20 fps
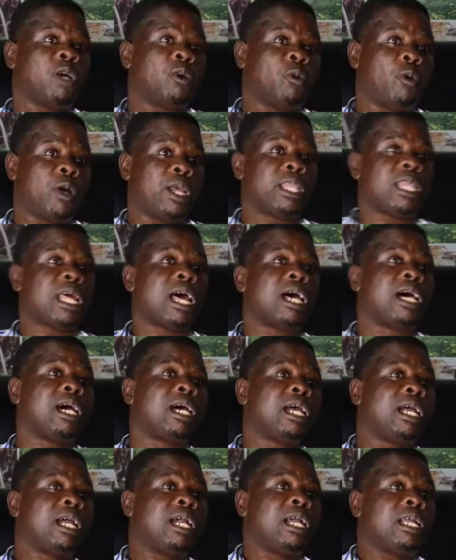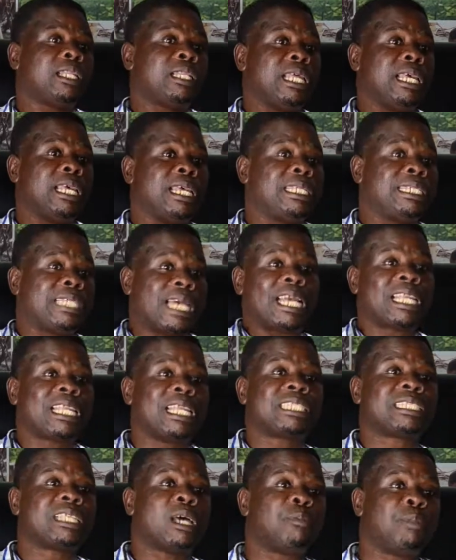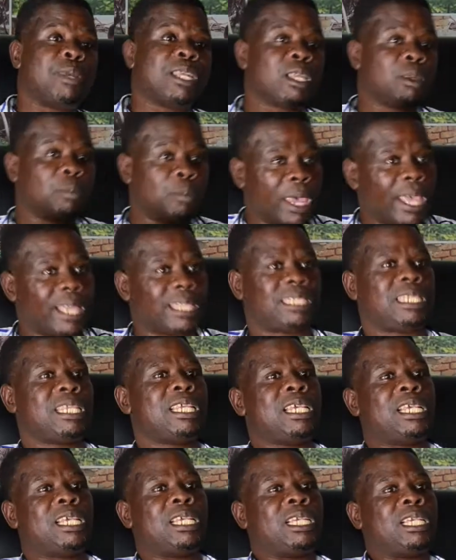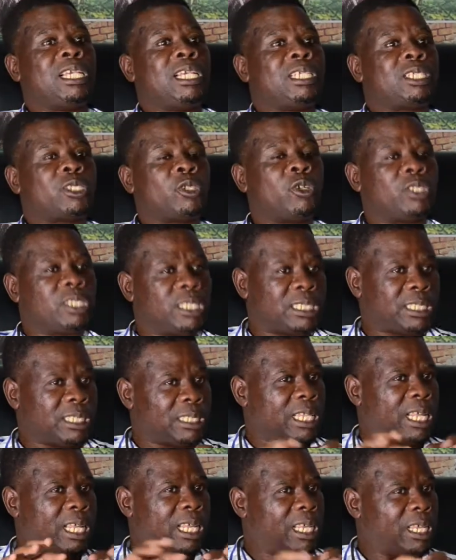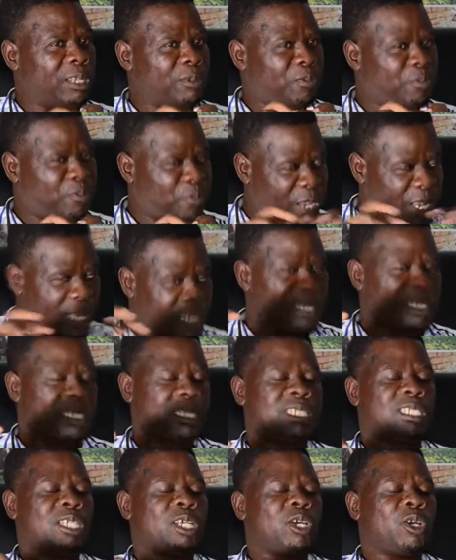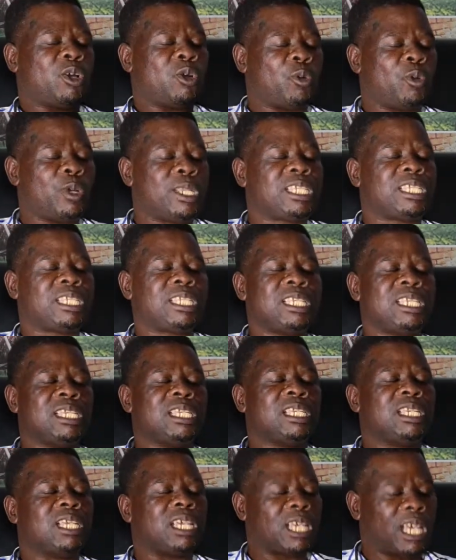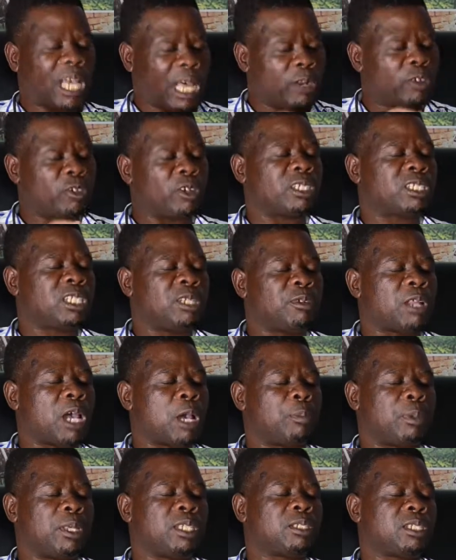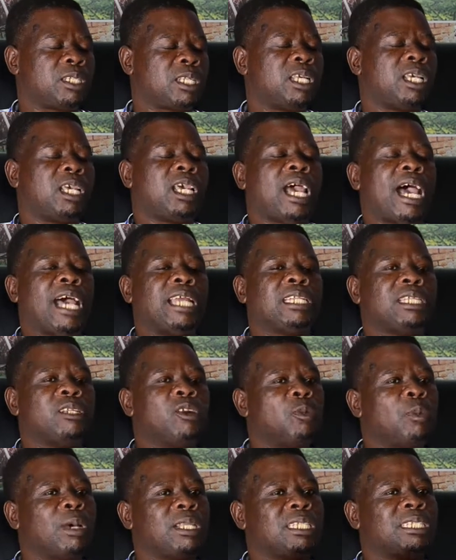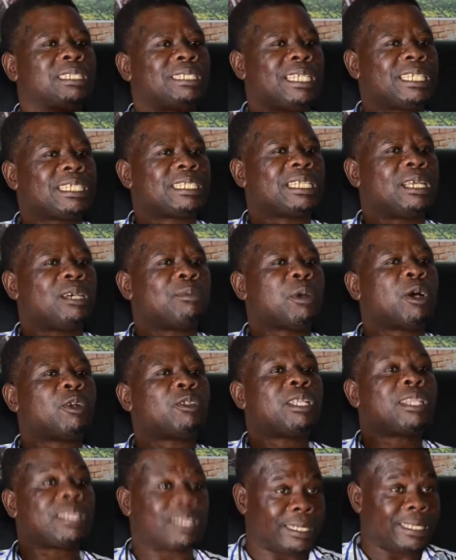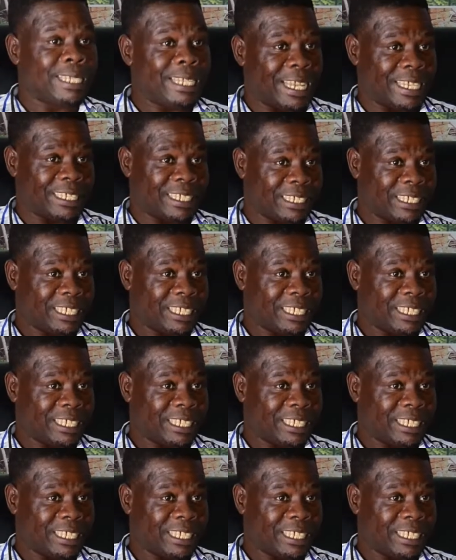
whether the targets are being met. So this is the phase which a lot of activity happens, and normally this takes about 3 years.